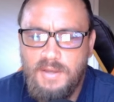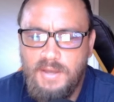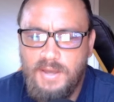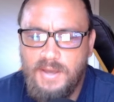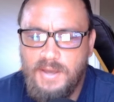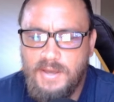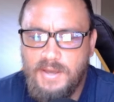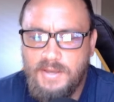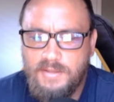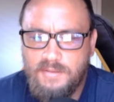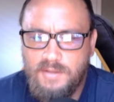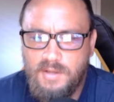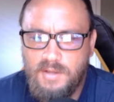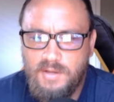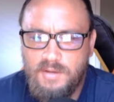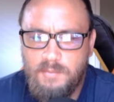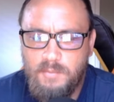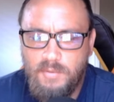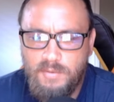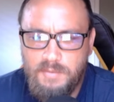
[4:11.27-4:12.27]
And
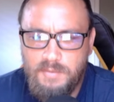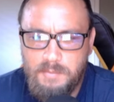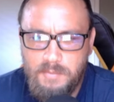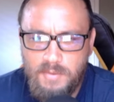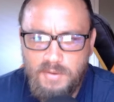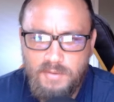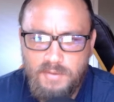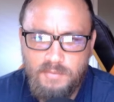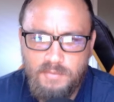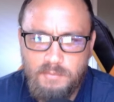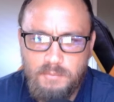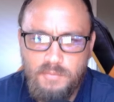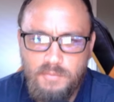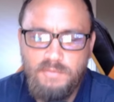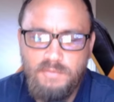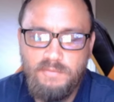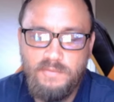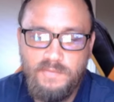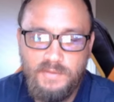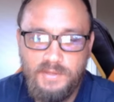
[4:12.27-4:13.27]
an important
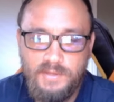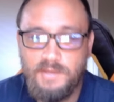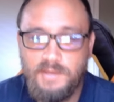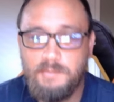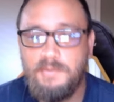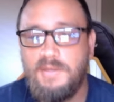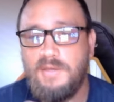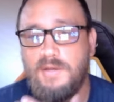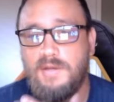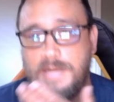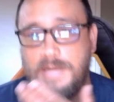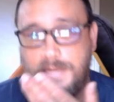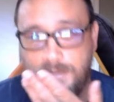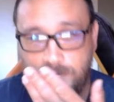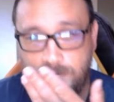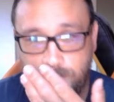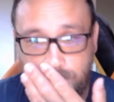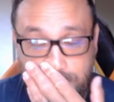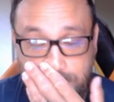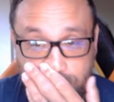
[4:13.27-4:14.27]
move of the game here
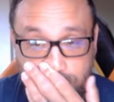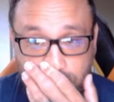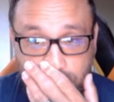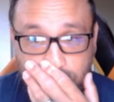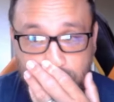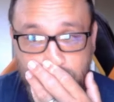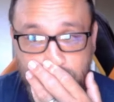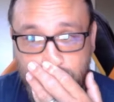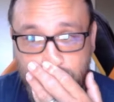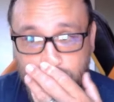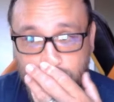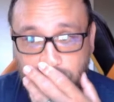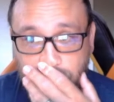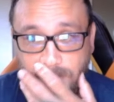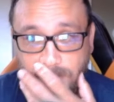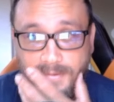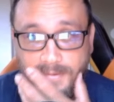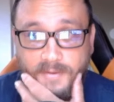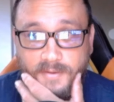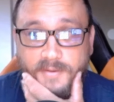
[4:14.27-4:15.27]
is I didn't
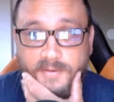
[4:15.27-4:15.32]
take